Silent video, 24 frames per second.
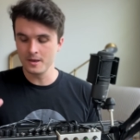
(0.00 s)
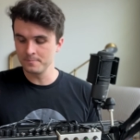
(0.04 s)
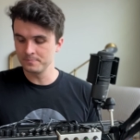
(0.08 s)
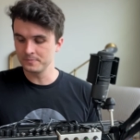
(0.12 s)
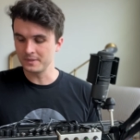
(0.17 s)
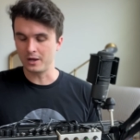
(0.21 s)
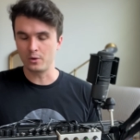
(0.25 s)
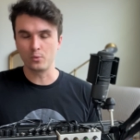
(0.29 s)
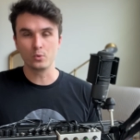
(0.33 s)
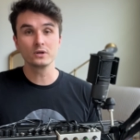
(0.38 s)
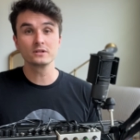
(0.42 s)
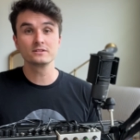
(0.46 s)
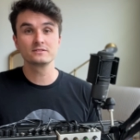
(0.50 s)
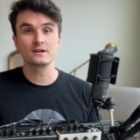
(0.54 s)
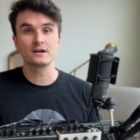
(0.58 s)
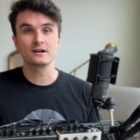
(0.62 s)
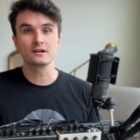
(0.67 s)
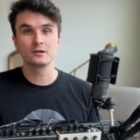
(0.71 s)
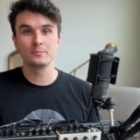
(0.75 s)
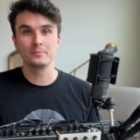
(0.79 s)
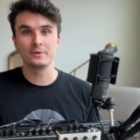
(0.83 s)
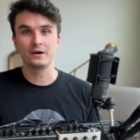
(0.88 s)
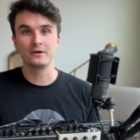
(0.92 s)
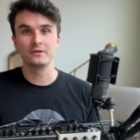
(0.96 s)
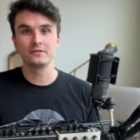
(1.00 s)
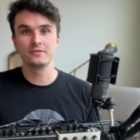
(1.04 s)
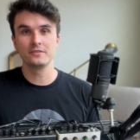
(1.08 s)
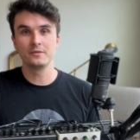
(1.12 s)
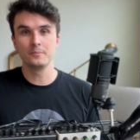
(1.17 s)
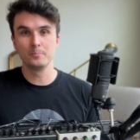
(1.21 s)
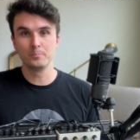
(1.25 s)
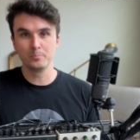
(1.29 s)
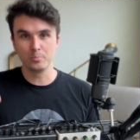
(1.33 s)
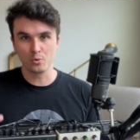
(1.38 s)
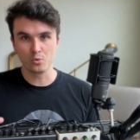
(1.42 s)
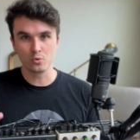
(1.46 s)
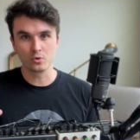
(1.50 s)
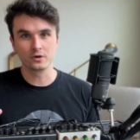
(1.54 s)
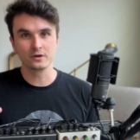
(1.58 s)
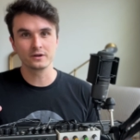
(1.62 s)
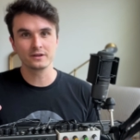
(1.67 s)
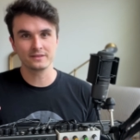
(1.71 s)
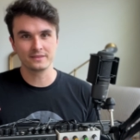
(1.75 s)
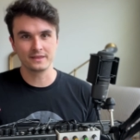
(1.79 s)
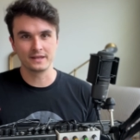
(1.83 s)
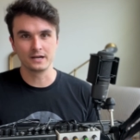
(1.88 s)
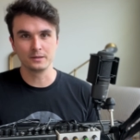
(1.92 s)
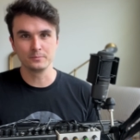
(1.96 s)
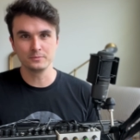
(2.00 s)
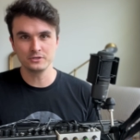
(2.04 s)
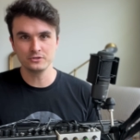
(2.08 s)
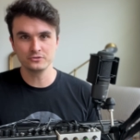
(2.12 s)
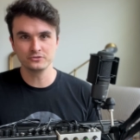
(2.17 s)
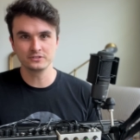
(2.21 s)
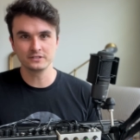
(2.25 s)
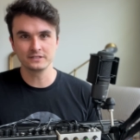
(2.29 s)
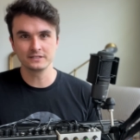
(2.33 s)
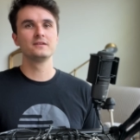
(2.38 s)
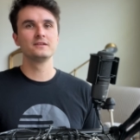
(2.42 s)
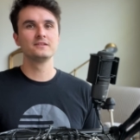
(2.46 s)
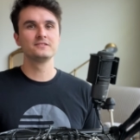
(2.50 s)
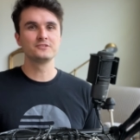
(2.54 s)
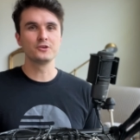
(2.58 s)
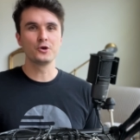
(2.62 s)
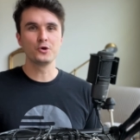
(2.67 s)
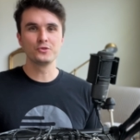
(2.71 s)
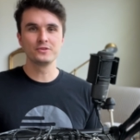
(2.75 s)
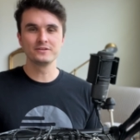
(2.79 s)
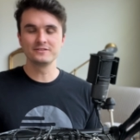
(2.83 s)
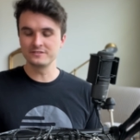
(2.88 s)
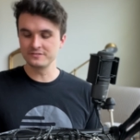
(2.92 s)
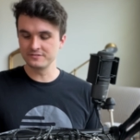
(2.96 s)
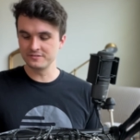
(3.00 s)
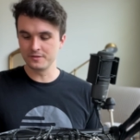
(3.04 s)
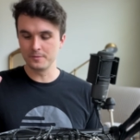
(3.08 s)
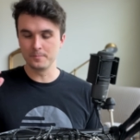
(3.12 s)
I want to talk about the board that I'm using. So this is the